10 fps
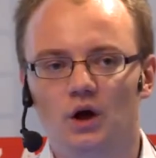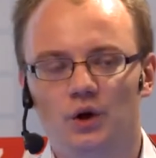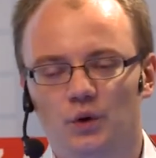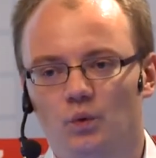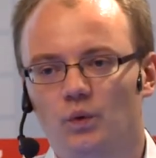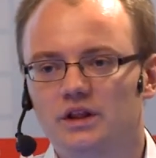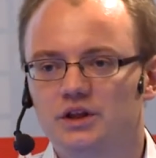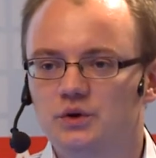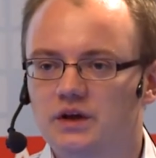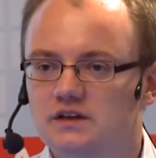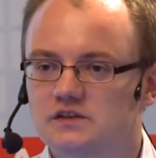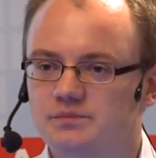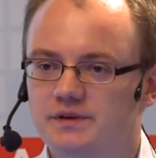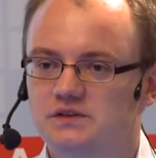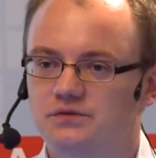say, the well, you can
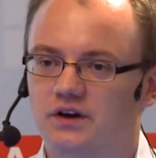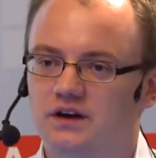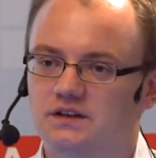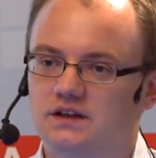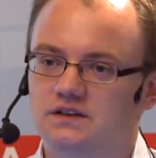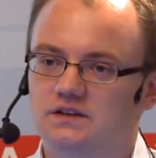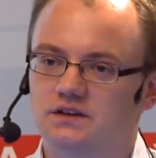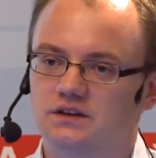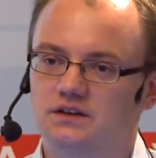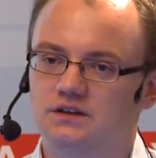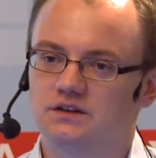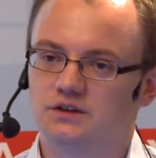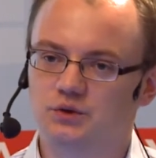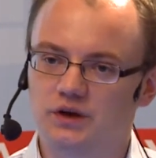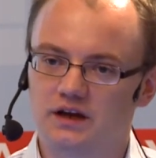specify that uh,
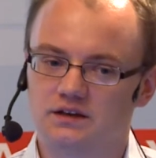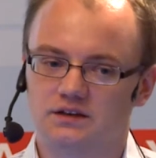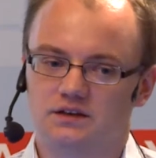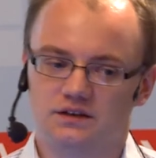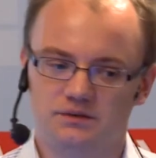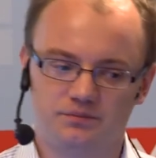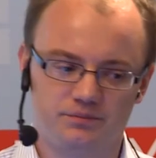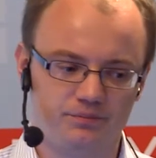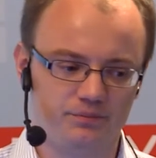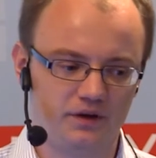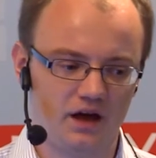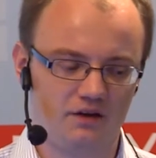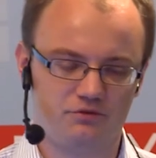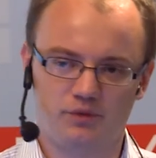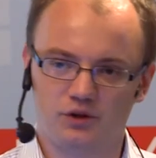you can uh,
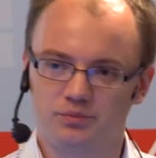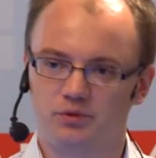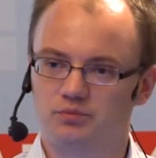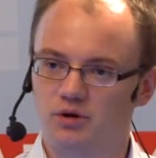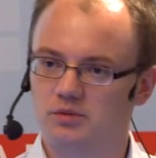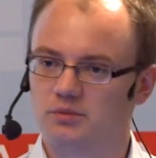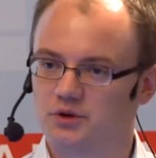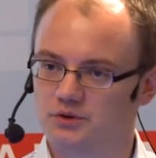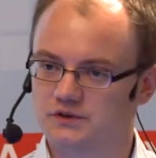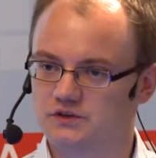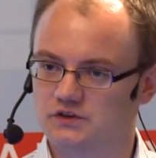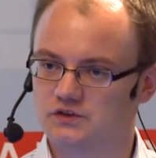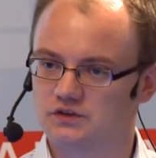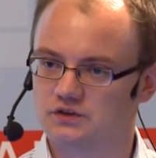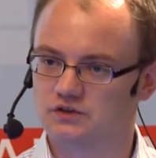have multiple problem
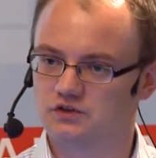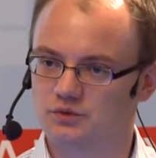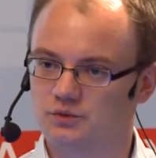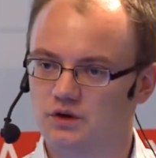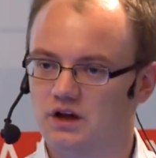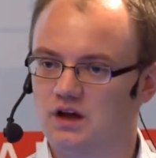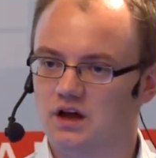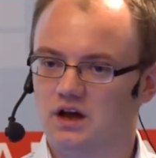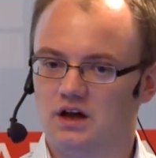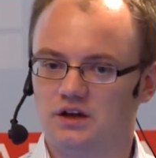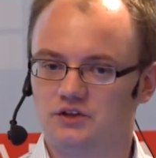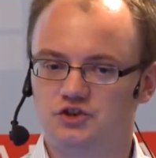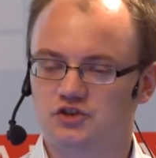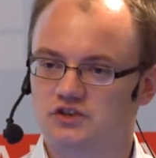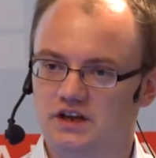occurrences. So
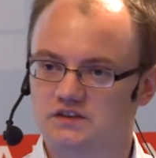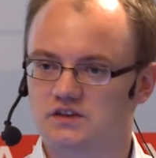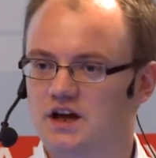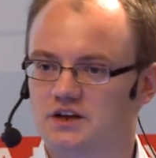it just takes the